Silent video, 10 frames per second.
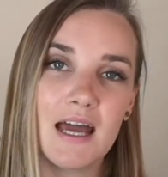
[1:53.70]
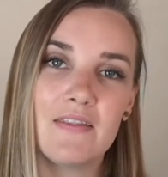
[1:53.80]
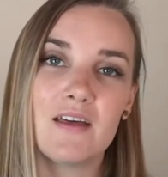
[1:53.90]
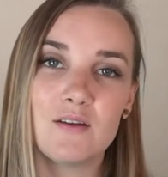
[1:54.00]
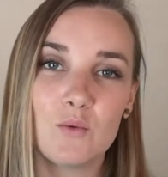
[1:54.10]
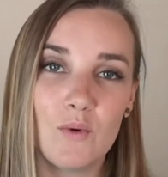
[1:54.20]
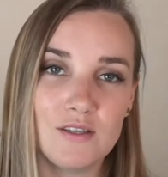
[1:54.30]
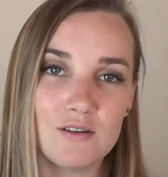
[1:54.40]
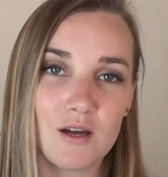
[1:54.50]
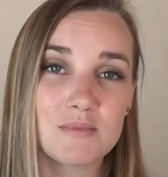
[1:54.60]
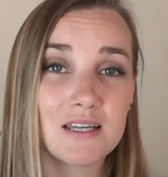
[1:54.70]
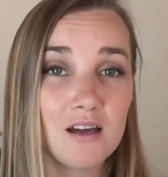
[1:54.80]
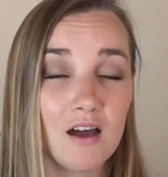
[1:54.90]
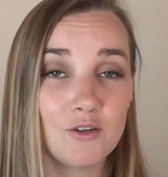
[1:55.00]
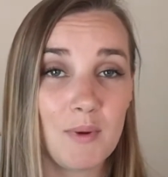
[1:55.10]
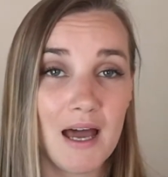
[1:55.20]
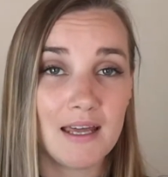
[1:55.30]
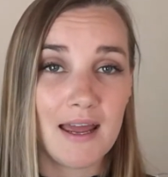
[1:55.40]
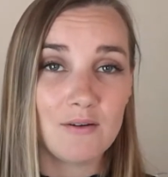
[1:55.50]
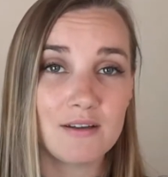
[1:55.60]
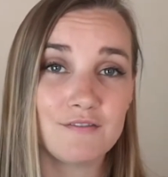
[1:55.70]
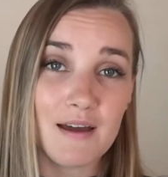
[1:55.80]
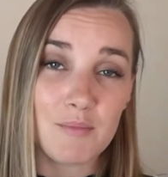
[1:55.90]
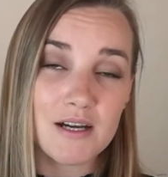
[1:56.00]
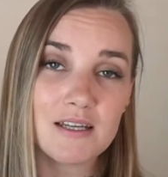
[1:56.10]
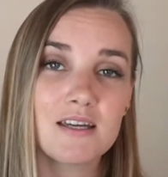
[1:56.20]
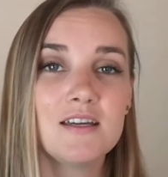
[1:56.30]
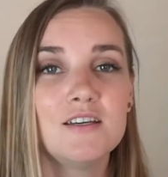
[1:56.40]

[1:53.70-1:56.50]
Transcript: and then when you come to cut your pattern out in fabric,